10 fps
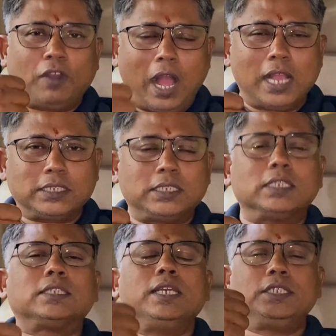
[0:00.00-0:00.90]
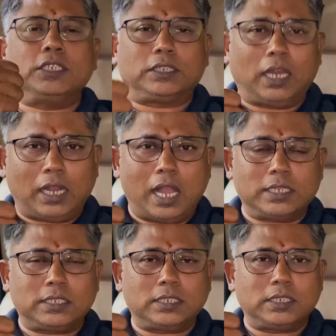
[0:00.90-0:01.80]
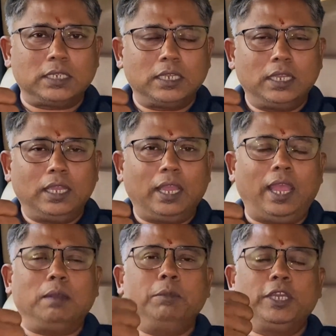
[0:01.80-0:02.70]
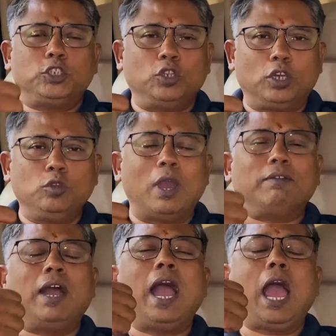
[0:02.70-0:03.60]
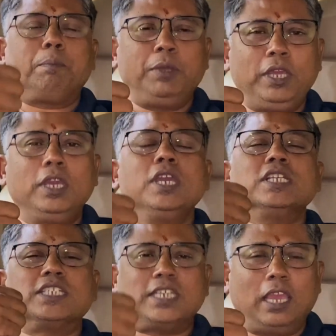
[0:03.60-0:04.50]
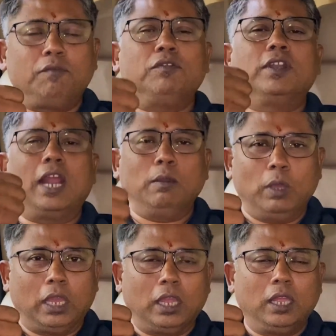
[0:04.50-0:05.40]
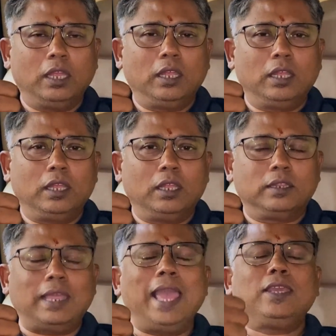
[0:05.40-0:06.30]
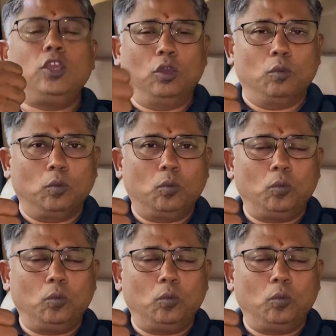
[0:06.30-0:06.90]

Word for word: cars, think Chitra Cars, and make sure you have a happy, safe driving. Thank you.